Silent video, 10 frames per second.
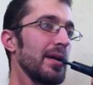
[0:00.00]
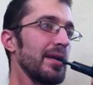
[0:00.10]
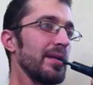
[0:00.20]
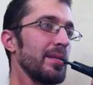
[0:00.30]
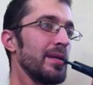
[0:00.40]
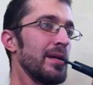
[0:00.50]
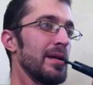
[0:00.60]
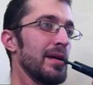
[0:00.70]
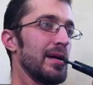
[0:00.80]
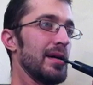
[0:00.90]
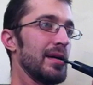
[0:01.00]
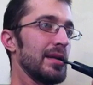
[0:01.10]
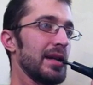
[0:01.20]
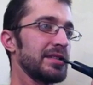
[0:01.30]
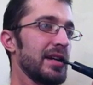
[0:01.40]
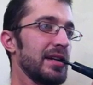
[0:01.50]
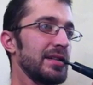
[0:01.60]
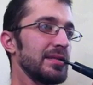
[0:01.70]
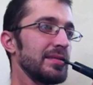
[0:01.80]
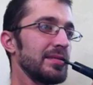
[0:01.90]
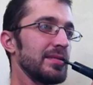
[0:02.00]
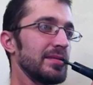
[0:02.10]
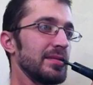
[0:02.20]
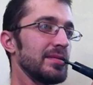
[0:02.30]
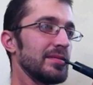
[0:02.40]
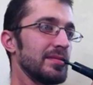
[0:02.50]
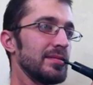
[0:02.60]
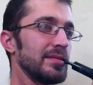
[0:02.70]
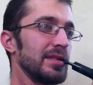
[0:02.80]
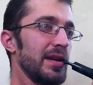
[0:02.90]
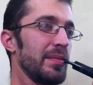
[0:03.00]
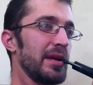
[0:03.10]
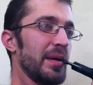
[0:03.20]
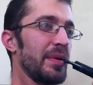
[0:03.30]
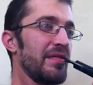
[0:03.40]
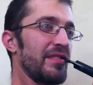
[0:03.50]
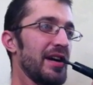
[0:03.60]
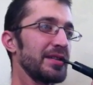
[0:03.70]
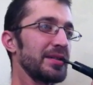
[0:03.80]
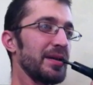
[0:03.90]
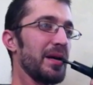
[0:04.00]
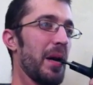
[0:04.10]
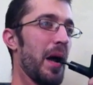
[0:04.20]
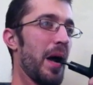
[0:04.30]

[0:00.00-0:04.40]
And last night he hit me up on Voxer,